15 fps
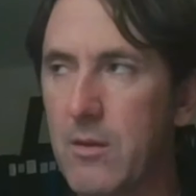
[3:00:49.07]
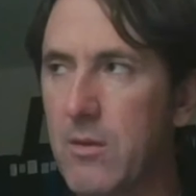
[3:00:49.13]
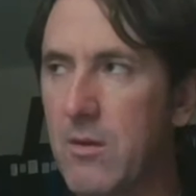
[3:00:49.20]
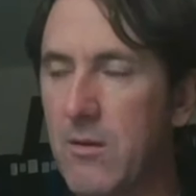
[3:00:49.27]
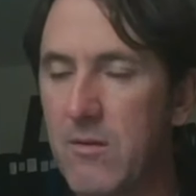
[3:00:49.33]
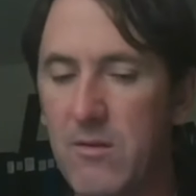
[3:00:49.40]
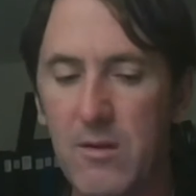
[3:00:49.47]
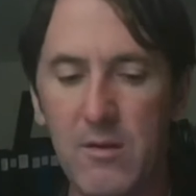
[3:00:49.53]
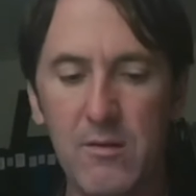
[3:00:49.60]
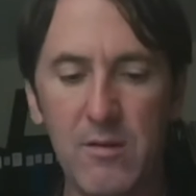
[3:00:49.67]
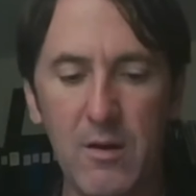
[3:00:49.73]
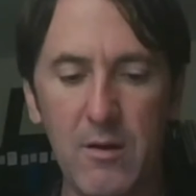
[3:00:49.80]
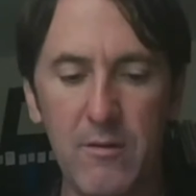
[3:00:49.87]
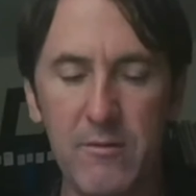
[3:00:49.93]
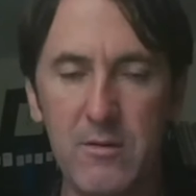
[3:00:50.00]
This is
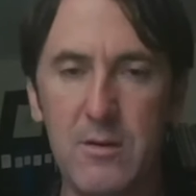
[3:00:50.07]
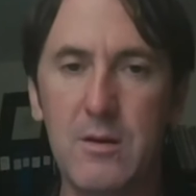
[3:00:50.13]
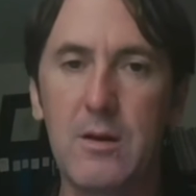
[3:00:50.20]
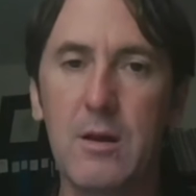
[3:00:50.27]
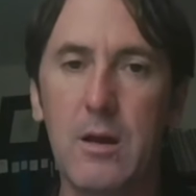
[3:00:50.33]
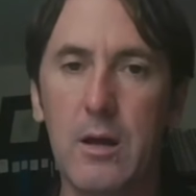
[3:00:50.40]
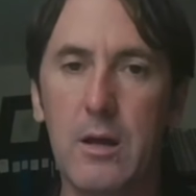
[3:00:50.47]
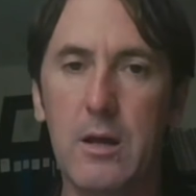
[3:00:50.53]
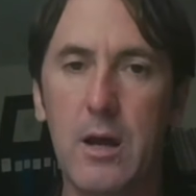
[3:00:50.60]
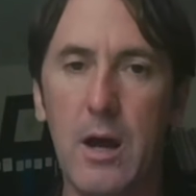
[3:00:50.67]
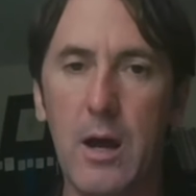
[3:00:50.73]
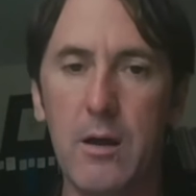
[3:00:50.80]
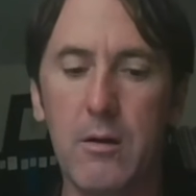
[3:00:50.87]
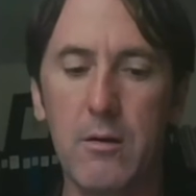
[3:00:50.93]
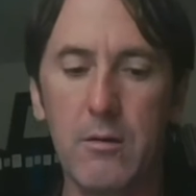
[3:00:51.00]
a
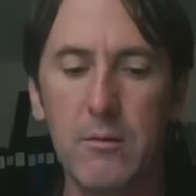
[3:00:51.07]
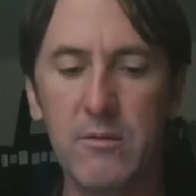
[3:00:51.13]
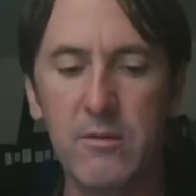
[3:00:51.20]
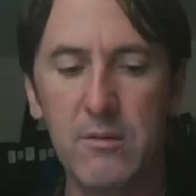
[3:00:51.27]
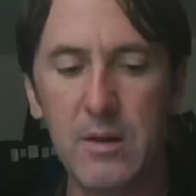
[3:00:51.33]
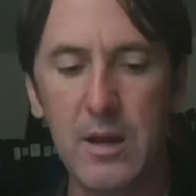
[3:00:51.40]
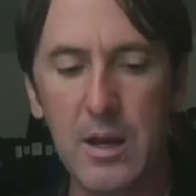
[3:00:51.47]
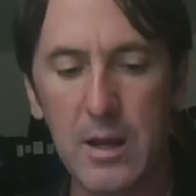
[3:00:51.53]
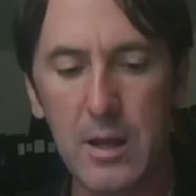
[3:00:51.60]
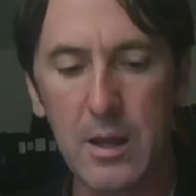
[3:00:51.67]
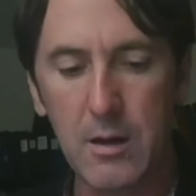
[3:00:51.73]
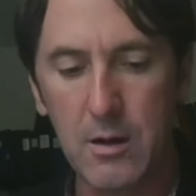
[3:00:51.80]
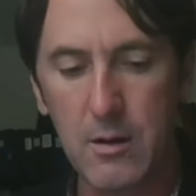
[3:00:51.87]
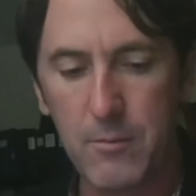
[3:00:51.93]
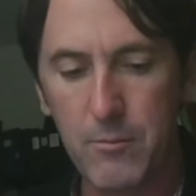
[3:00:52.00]
Kyle stating
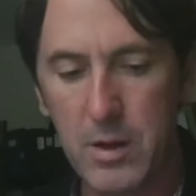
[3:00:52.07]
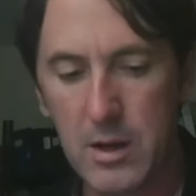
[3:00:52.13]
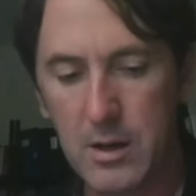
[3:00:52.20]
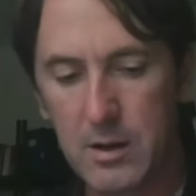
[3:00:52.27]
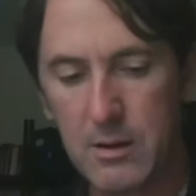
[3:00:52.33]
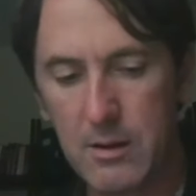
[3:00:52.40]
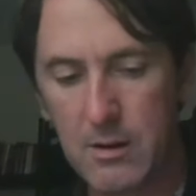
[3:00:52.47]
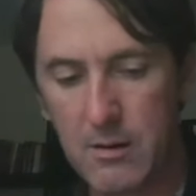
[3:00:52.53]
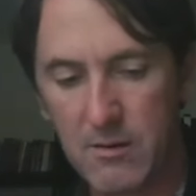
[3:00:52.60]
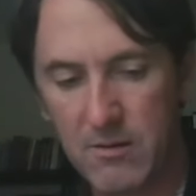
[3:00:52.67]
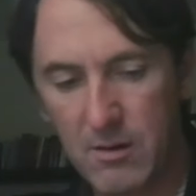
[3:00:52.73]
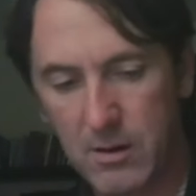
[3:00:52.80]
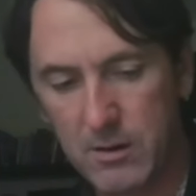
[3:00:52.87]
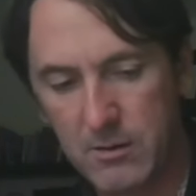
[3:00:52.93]
an opinion that is